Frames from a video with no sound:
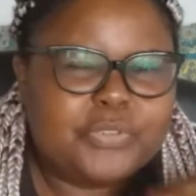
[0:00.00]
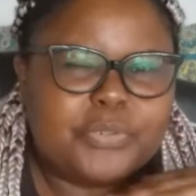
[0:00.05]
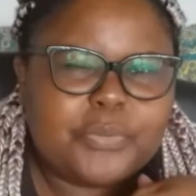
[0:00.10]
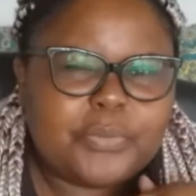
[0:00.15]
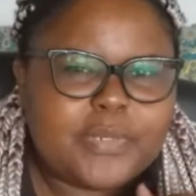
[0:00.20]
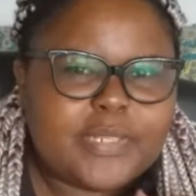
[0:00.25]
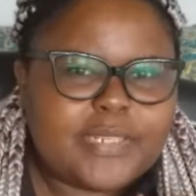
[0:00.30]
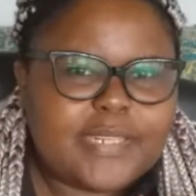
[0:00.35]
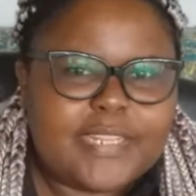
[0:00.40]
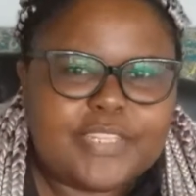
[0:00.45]

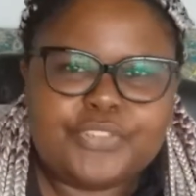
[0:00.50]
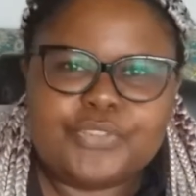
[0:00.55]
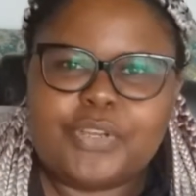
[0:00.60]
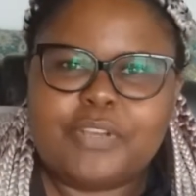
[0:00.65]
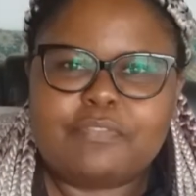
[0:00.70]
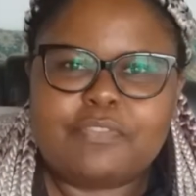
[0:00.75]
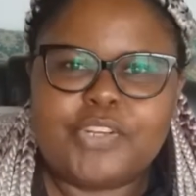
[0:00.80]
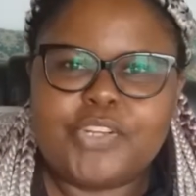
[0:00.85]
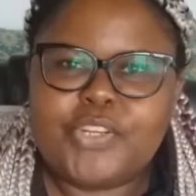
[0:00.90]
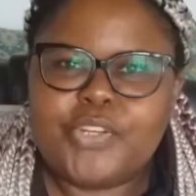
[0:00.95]
do it and you
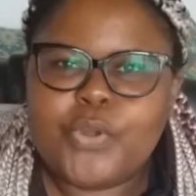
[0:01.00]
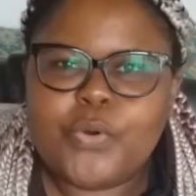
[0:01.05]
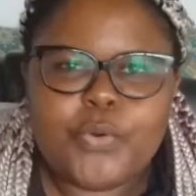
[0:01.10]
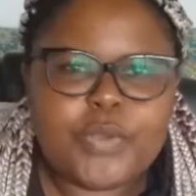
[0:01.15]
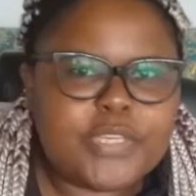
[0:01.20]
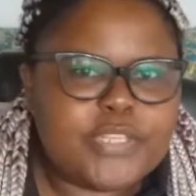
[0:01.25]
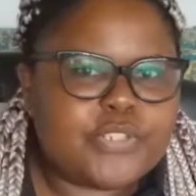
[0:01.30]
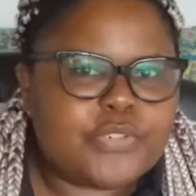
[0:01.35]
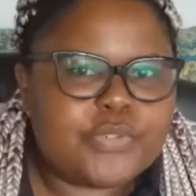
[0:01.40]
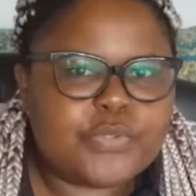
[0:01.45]
have
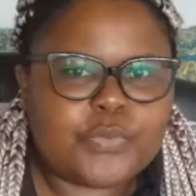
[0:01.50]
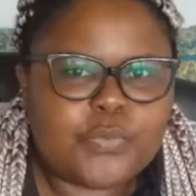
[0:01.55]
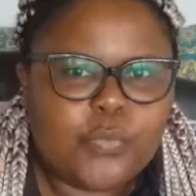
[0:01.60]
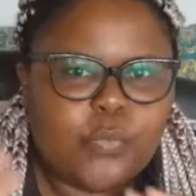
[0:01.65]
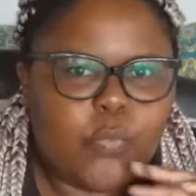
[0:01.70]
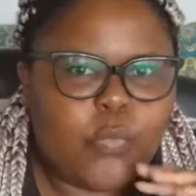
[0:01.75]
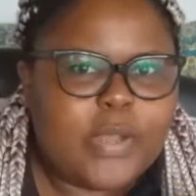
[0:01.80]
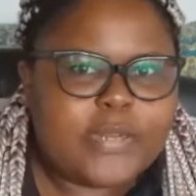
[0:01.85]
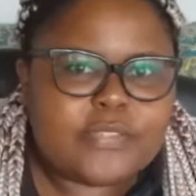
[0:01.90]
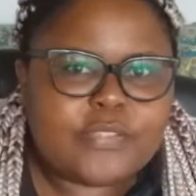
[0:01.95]
no issues
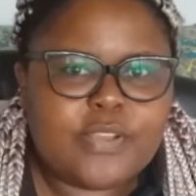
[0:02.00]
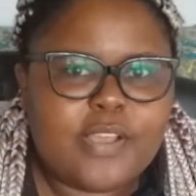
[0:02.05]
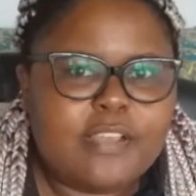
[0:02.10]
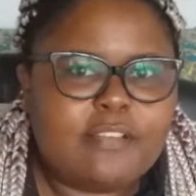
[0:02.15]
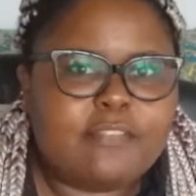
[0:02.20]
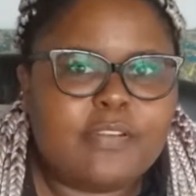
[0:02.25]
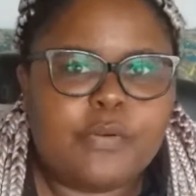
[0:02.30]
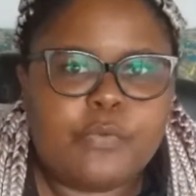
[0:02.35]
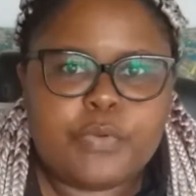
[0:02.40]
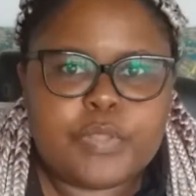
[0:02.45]

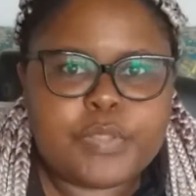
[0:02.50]
whatsoever